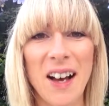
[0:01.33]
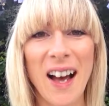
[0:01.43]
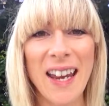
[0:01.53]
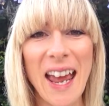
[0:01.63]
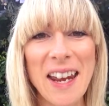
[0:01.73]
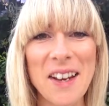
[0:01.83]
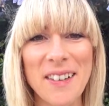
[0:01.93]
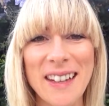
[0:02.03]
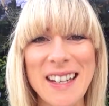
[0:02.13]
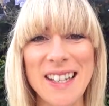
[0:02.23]
Hi, how you
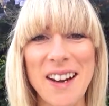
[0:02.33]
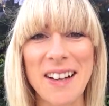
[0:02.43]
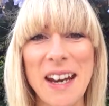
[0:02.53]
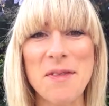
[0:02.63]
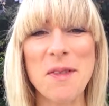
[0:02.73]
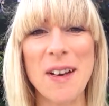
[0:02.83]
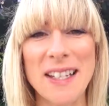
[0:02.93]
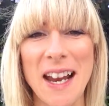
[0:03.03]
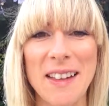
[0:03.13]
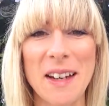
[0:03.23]
going? It's Sharon here from
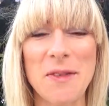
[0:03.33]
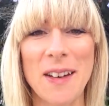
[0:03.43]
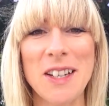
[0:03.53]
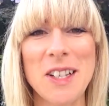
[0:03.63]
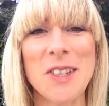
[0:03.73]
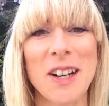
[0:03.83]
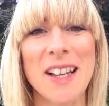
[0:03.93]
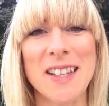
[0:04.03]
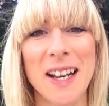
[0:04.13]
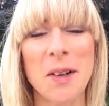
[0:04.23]
Vitality Fit. Just thought
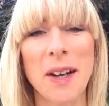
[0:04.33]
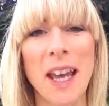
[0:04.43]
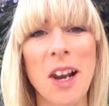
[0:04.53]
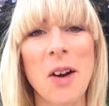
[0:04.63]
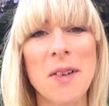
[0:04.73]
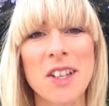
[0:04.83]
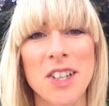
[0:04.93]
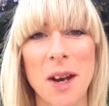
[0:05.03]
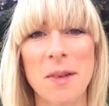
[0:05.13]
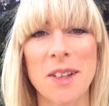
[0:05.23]
I'd say a quick hello and
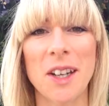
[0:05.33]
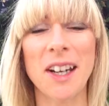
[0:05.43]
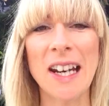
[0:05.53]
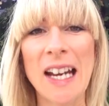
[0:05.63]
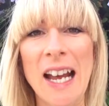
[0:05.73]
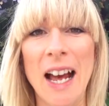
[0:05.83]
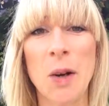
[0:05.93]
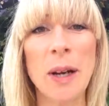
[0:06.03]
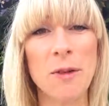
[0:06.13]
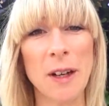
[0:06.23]
share with you a
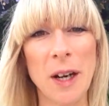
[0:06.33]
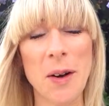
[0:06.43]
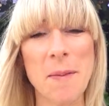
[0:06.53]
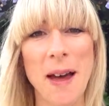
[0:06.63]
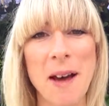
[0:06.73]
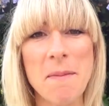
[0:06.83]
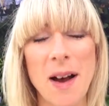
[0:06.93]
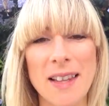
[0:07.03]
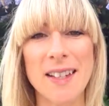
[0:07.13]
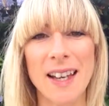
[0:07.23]
quick video about
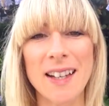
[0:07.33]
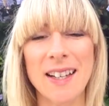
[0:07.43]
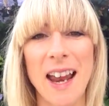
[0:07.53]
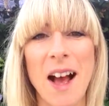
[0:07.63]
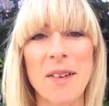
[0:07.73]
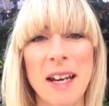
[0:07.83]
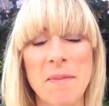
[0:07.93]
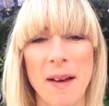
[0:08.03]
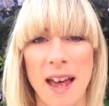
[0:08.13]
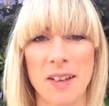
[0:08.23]
mindset and how it
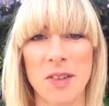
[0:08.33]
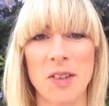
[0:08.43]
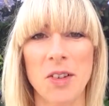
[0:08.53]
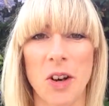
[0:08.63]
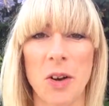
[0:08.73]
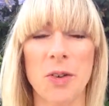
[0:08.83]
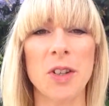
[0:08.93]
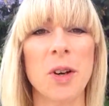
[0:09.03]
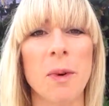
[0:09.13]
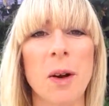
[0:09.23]
impacts on your health
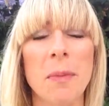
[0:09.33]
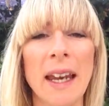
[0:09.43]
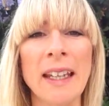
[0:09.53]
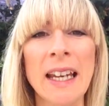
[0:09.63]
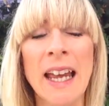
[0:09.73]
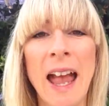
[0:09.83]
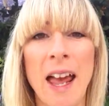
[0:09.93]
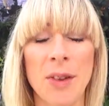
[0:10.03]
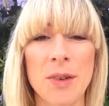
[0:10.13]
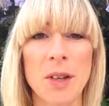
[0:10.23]
and your well-being
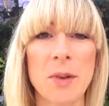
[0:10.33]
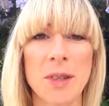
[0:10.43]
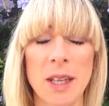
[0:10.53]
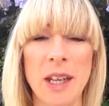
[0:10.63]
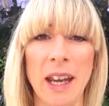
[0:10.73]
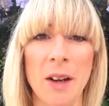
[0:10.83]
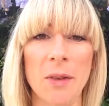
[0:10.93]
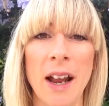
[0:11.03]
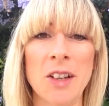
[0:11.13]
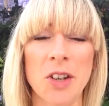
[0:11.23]
and the results that you get
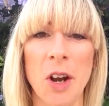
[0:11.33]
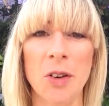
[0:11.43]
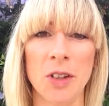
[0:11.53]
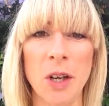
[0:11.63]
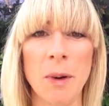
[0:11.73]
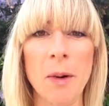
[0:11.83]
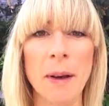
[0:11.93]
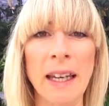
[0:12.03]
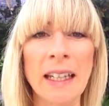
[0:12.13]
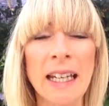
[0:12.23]
around your health and your
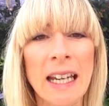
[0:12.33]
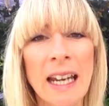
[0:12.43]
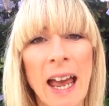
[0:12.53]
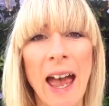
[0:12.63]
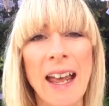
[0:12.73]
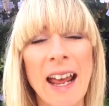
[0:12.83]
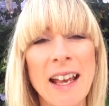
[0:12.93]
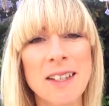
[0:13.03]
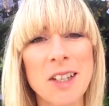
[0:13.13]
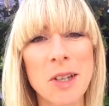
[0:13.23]
well-being. And it
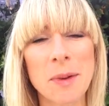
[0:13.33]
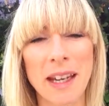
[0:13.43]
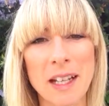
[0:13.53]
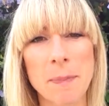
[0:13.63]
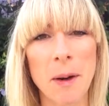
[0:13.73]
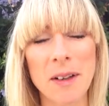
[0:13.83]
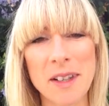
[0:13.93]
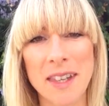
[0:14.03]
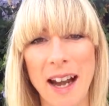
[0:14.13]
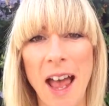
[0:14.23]
has to do with an
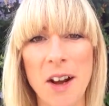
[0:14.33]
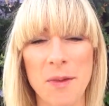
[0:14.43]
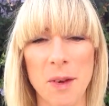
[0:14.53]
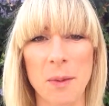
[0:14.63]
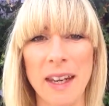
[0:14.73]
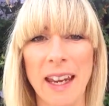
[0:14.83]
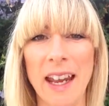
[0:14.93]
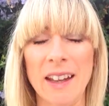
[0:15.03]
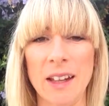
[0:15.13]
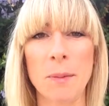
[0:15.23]
experience that I had over the
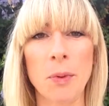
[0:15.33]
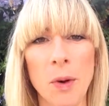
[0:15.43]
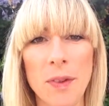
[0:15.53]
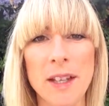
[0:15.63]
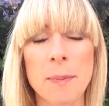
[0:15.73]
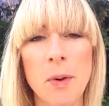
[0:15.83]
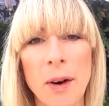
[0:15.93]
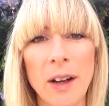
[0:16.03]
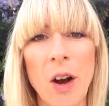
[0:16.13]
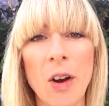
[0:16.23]
weekend that brought this
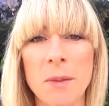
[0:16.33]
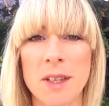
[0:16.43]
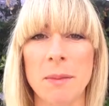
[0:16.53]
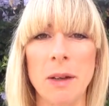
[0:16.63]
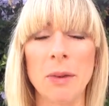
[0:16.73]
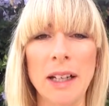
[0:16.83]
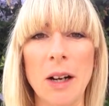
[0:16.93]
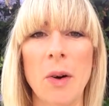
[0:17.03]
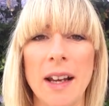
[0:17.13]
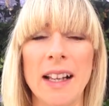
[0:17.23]
point home to me really
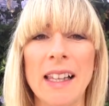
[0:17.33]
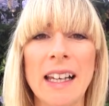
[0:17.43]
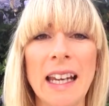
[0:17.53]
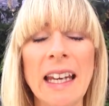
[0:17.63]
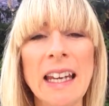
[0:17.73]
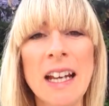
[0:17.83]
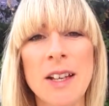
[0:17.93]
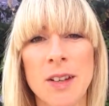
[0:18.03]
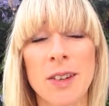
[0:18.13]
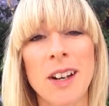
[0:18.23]
quite clearly.
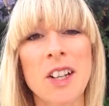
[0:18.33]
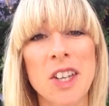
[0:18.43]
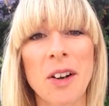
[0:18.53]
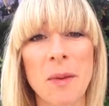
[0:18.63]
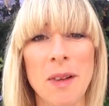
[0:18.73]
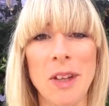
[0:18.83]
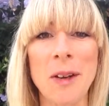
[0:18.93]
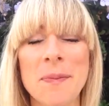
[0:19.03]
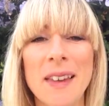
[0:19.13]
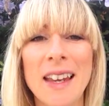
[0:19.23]
So I thought I'd share it with
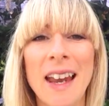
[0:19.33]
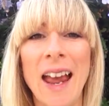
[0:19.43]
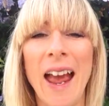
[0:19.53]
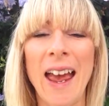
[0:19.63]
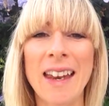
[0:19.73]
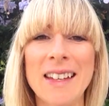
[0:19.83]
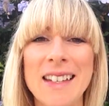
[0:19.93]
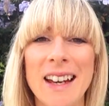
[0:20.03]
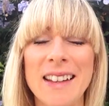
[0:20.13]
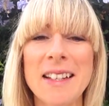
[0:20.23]
you. And
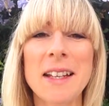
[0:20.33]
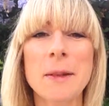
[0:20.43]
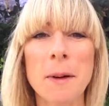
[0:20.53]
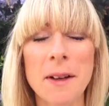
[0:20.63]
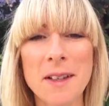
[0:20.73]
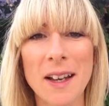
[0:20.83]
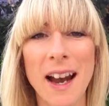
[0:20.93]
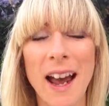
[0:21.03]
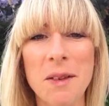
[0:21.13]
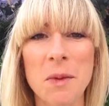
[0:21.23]
this experience I
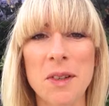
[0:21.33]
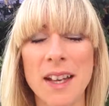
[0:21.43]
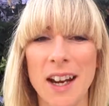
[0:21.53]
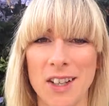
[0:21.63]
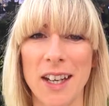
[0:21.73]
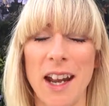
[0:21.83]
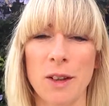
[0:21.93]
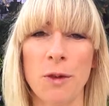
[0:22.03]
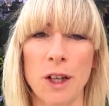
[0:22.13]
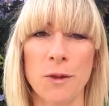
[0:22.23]
had was actually at
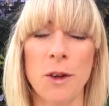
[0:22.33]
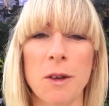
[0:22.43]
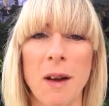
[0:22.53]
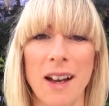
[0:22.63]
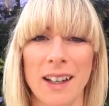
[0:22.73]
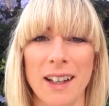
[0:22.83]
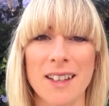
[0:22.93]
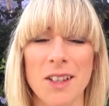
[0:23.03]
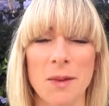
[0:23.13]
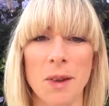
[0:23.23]
the fresh food
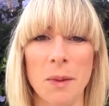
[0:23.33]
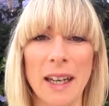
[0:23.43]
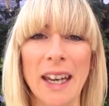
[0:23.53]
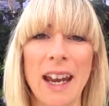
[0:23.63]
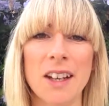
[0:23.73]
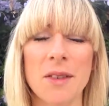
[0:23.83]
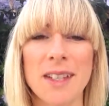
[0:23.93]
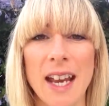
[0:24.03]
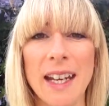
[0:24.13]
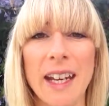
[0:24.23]
markets over the weekend. I was
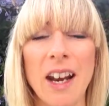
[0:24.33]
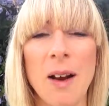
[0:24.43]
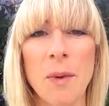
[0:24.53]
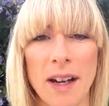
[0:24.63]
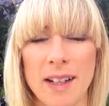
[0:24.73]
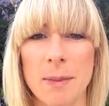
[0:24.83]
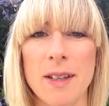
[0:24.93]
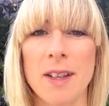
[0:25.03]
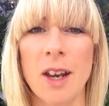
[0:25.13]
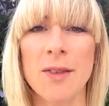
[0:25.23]
standing in line waiting to be
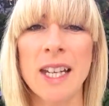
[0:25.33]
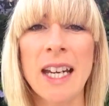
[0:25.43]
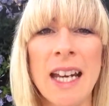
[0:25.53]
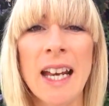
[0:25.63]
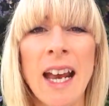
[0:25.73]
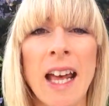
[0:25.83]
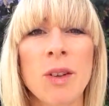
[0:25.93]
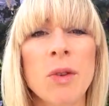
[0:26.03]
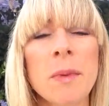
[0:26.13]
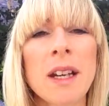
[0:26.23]
served.
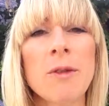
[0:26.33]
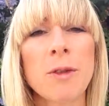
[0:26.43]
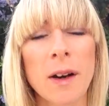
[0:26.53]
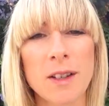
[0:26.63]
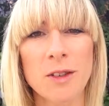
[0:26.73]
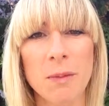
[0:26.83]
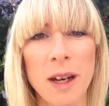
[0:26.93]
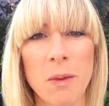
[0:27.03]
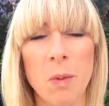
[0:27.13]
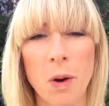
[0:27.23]
And the woman in front of
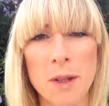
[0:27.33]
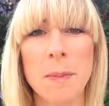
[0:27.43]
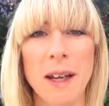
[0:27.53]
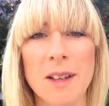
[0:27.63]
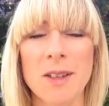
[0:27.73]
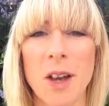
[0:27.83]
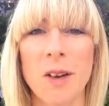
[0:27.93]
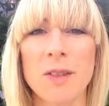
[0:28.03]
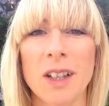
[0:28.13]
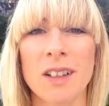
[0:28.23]
me was being
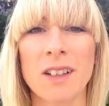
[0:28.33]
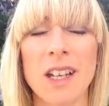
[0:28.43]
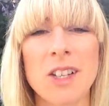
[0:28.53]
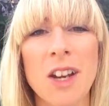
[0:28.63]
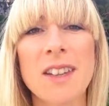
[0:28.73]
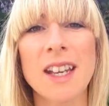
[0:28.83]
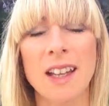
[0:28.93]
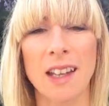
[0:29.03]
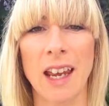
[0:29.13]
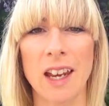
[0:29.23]
served, and it turns
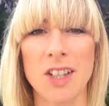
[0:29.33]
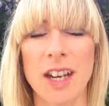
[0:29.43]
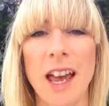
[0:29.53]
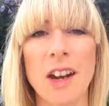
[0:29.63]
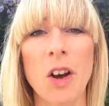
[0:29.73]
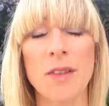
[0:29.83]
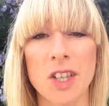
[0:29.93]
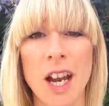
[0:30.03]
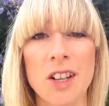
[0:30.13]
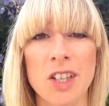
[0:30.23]
out that the cashier had
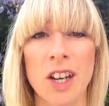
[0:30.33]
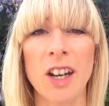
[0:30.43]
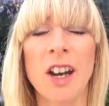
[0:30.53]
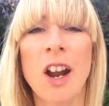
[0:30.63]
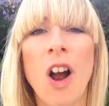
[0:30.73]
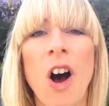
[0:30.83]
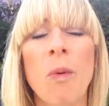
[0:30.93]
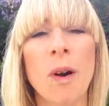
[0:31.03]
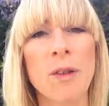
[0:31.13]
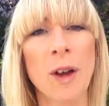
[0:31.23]
overcharged her
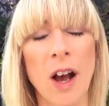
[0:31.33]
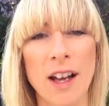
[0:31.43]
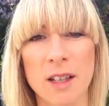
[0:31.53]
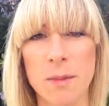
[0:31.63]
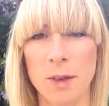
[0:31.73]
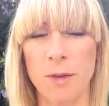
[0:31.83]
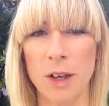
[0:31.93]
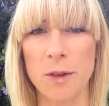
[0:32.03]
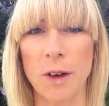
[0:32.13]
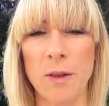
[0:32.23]
on one of her items of
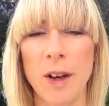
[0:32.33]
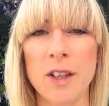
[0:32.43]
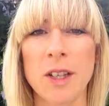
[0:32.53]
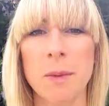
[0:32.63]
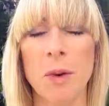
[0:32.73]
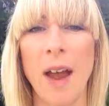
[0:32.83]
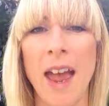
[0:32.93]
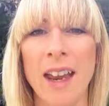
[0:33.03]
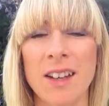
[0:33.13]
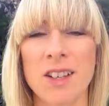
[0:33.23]
fresh fruit and vegetable,
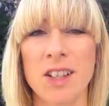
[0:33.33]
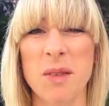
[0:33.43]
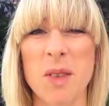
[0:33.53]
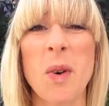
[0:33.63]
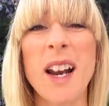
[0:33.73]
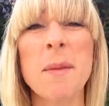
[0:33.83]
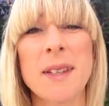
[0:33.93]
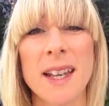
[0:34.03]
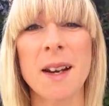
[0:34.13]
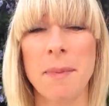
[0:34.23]
and she was quite
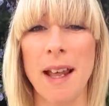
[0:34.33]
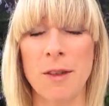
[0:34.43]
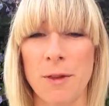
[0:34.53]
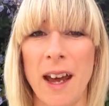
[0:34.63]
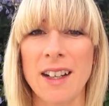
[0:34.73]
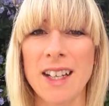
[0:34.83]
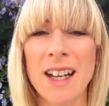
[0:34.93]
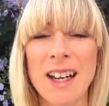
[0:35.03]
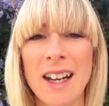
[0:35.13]
upset about the fact